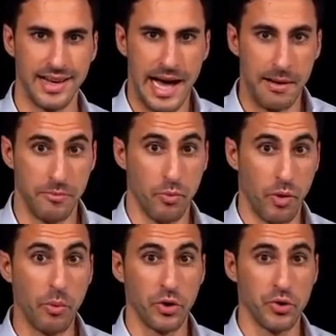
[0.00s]
I
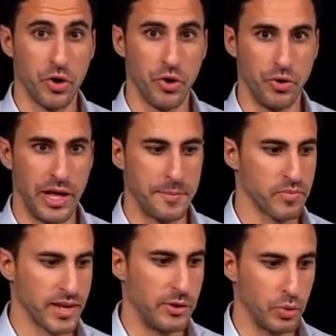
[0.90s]
want to show you
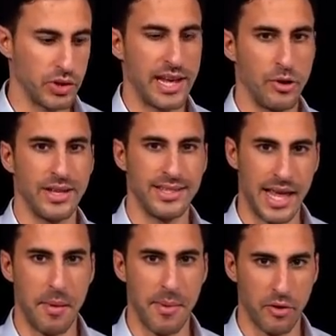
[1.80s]
that it will take you the
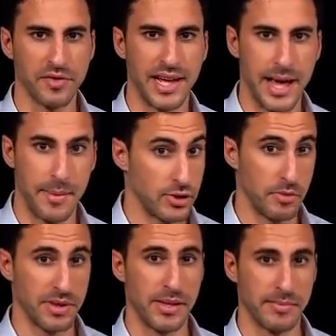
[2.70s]
same amount of time and
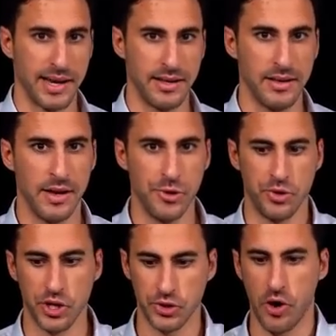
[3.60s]
sometimes money to
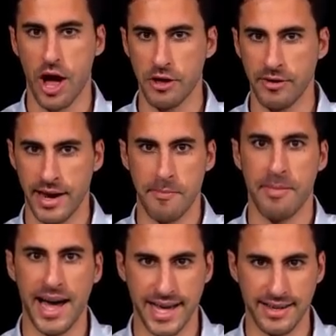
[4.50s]
just go out there and
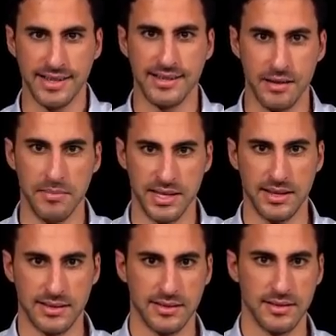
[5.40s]
buy existing
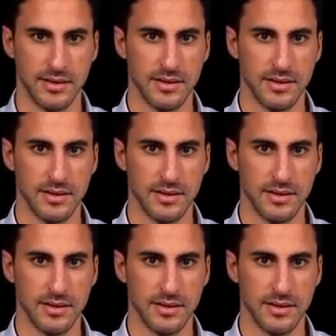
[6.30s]
business.